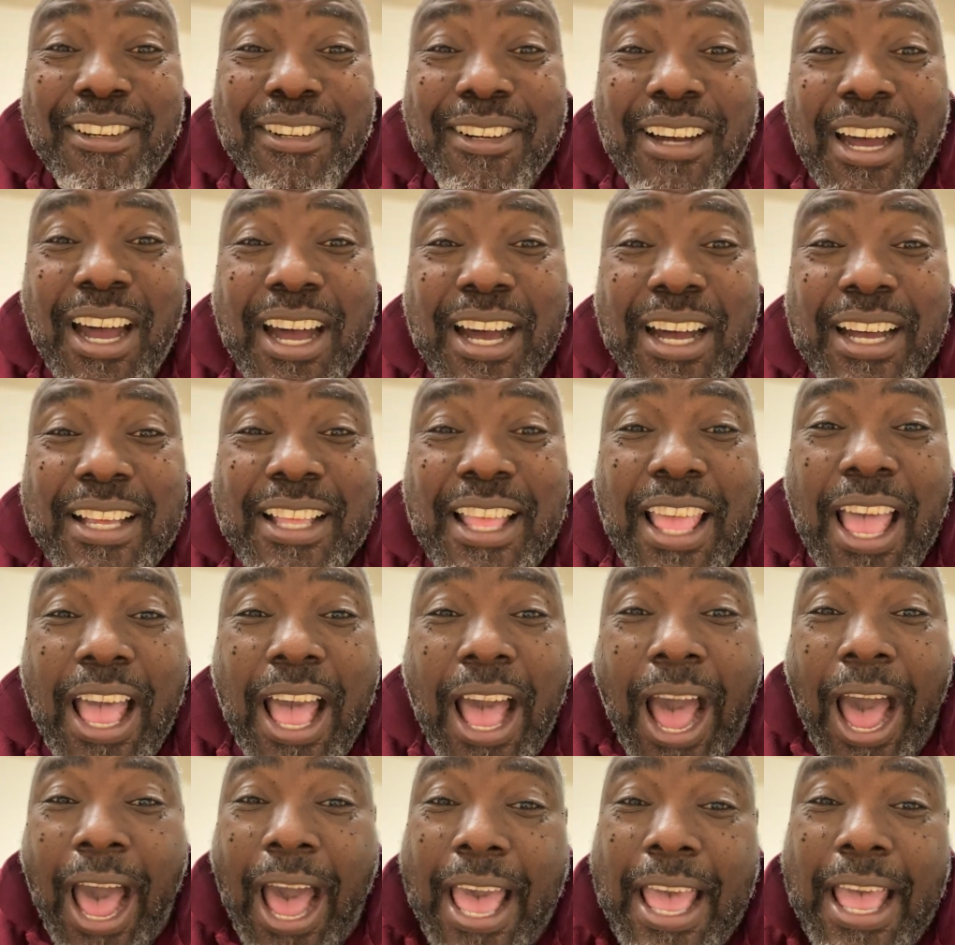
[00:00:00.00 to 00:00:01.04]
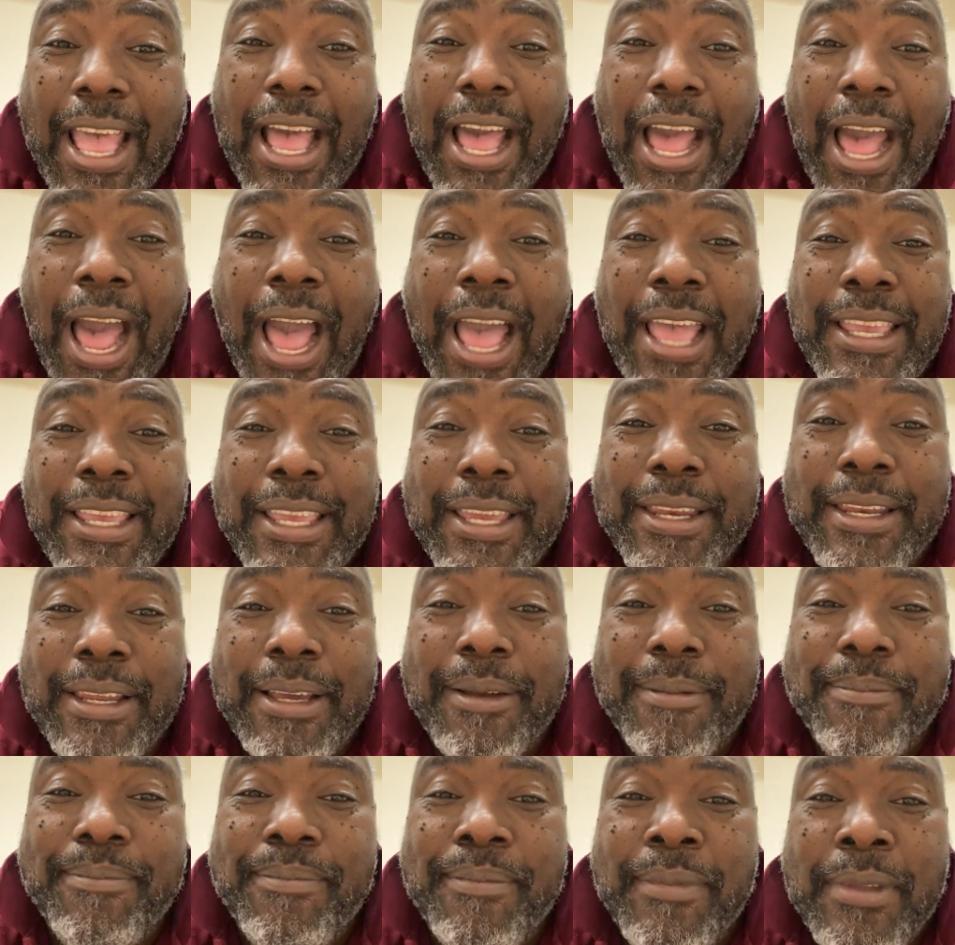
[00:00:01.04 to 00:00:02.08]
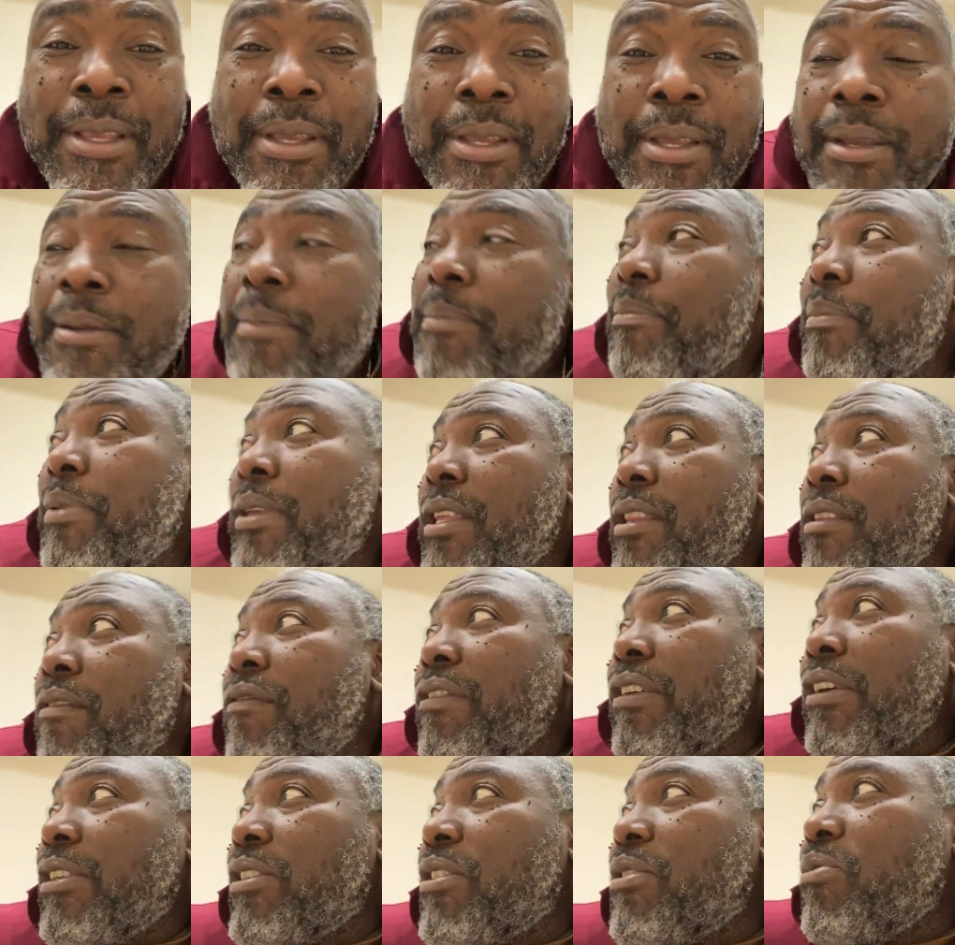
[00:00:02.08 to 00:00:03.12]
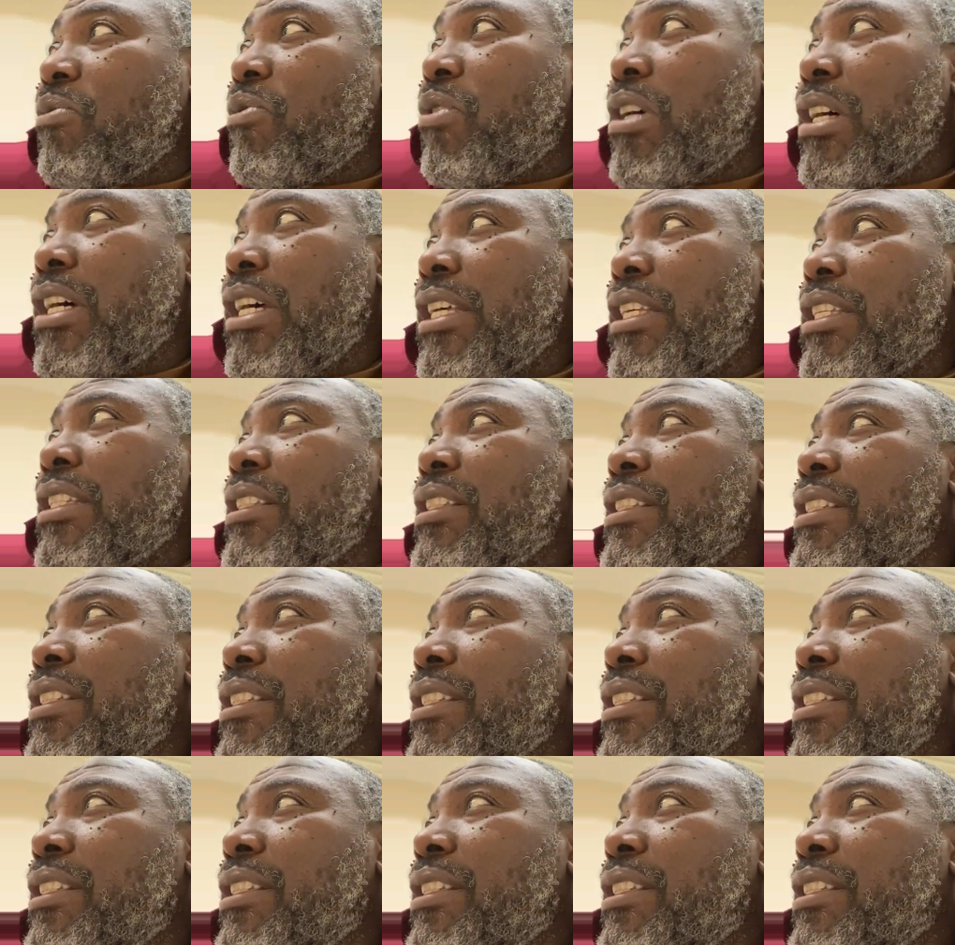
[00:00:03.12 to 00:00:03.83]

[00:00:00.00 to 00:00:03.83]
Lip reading: I ended up being the first one,